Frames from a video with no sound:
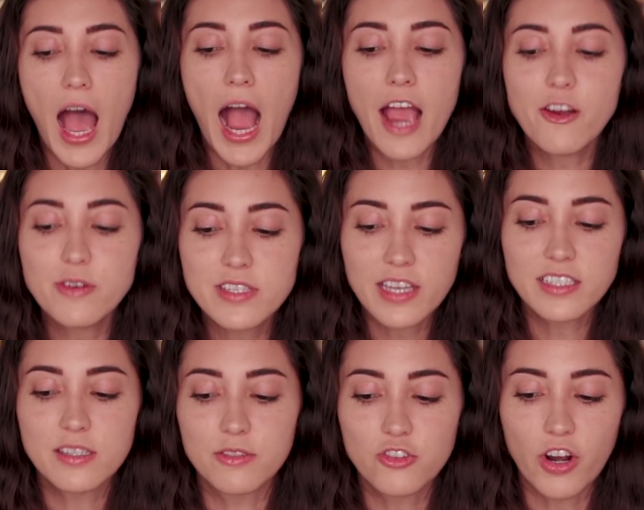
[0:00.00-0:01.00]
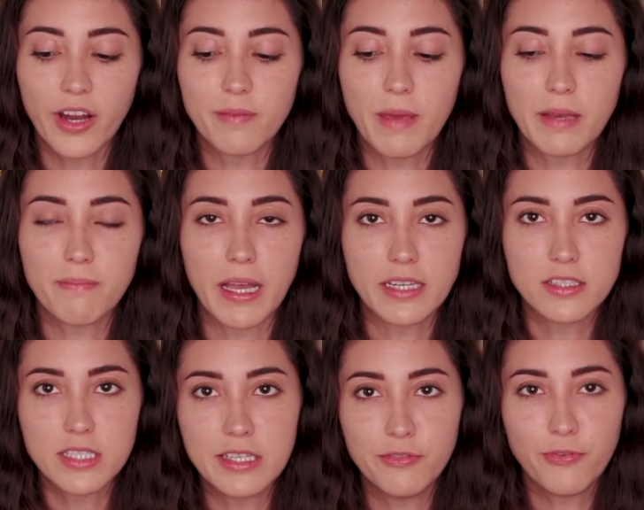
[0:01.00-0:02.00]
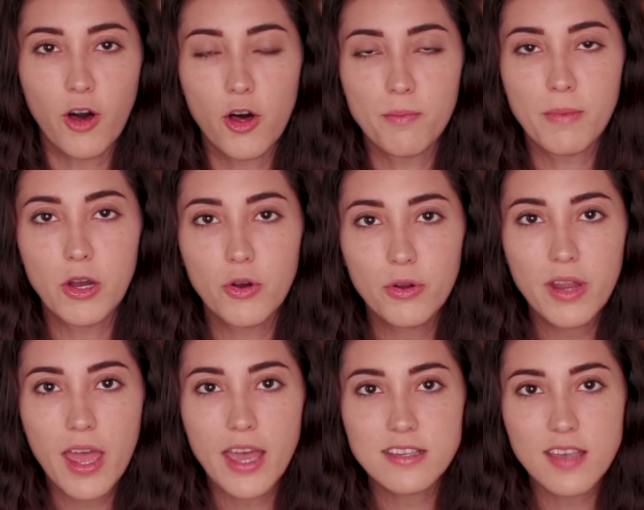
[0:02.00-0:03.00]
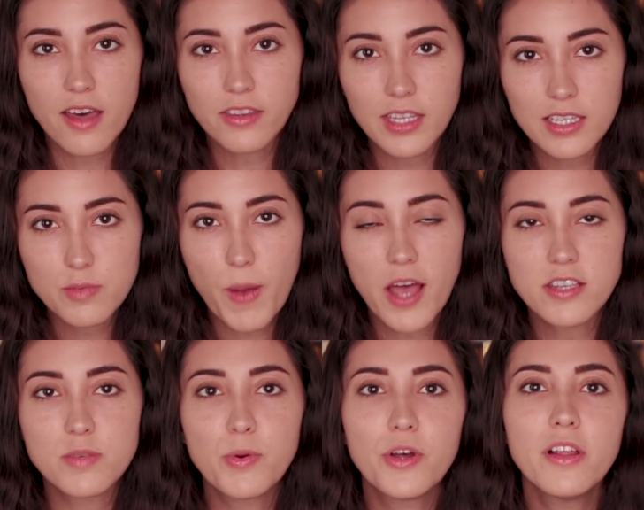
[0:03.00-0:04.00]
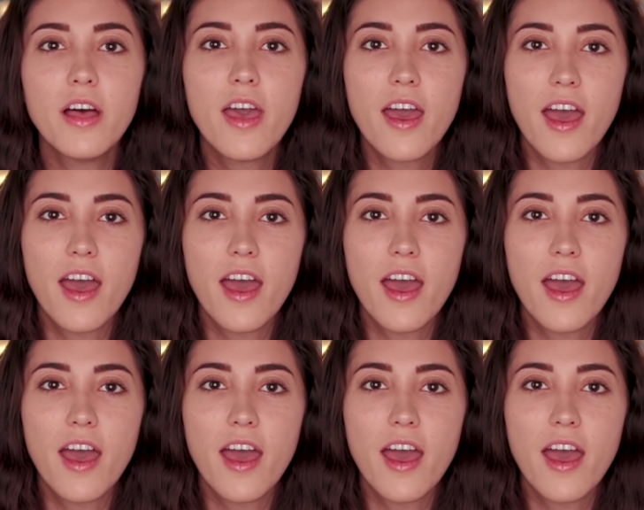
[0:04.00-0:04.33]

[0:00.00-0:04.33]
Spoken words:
I always like to try and make my default mode as healthy as possible.